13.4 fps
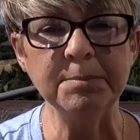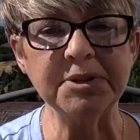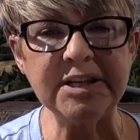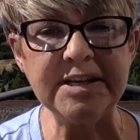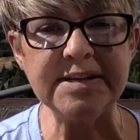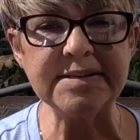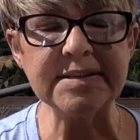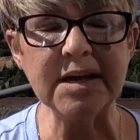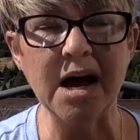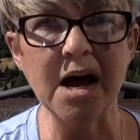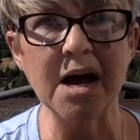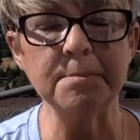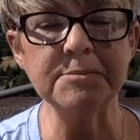Please
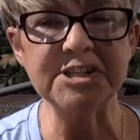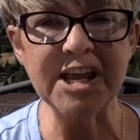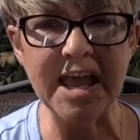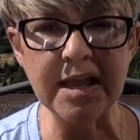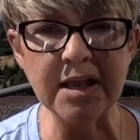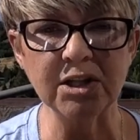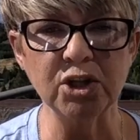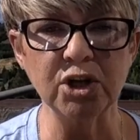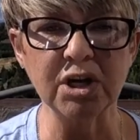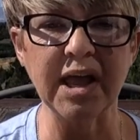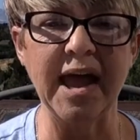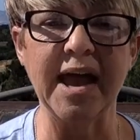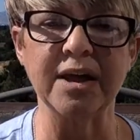take a look
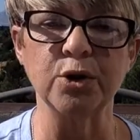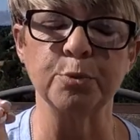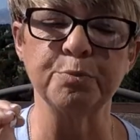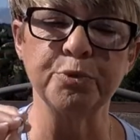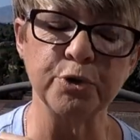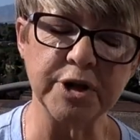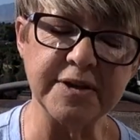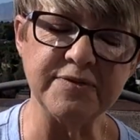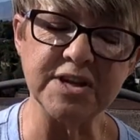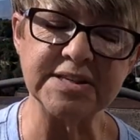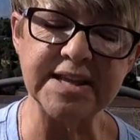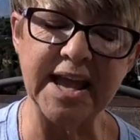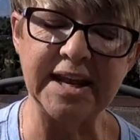at your
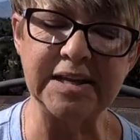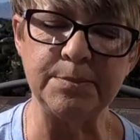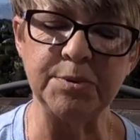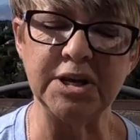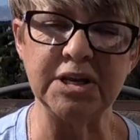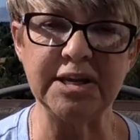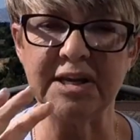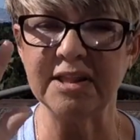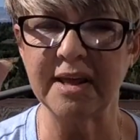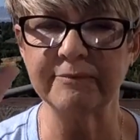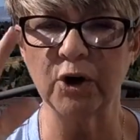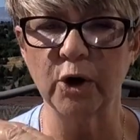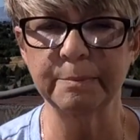previous NEPD.
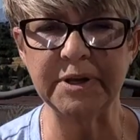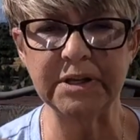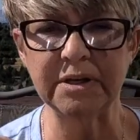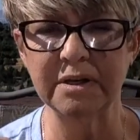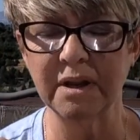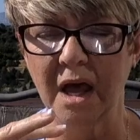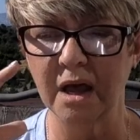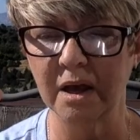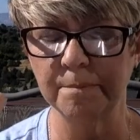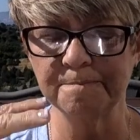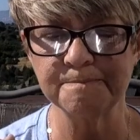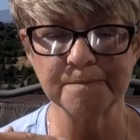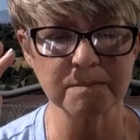They've all been
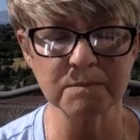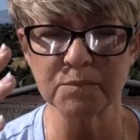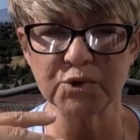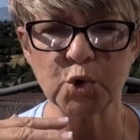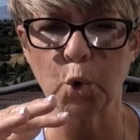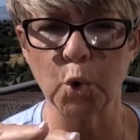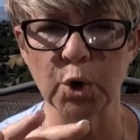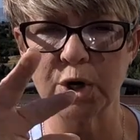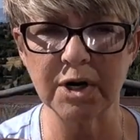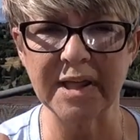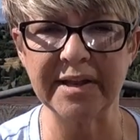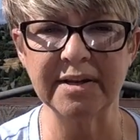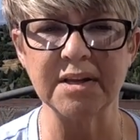
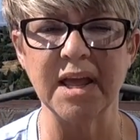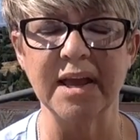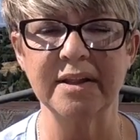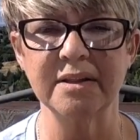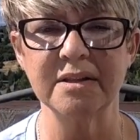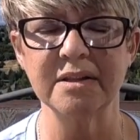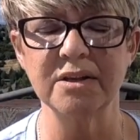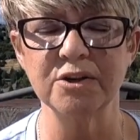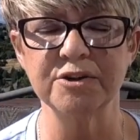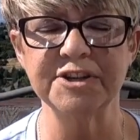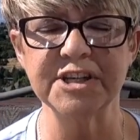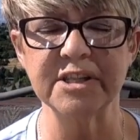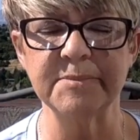scored and you
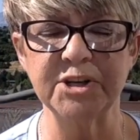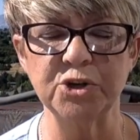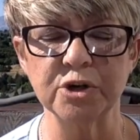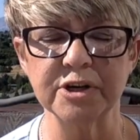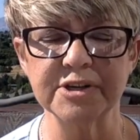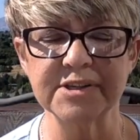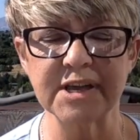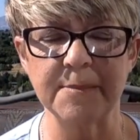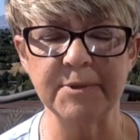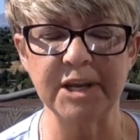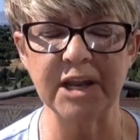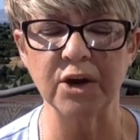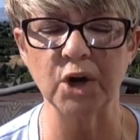see them in your
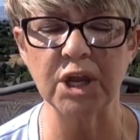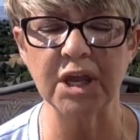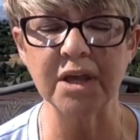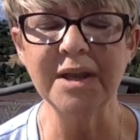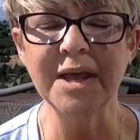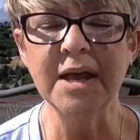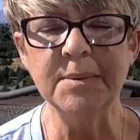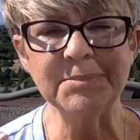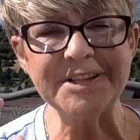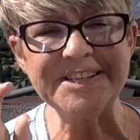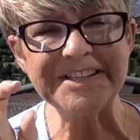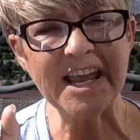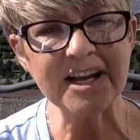assignment area.
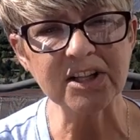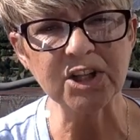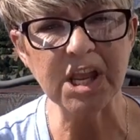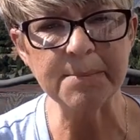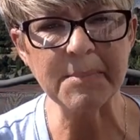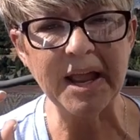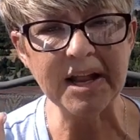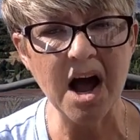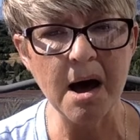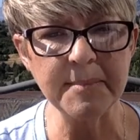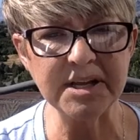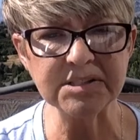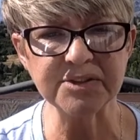Please take a look at my
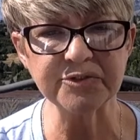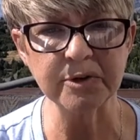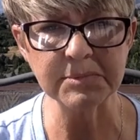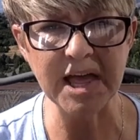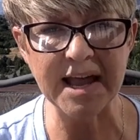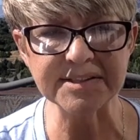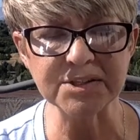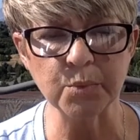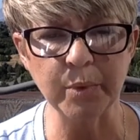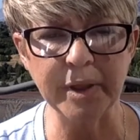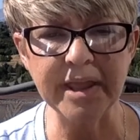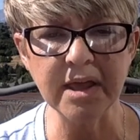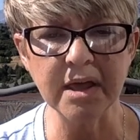comments from last
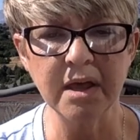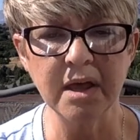week.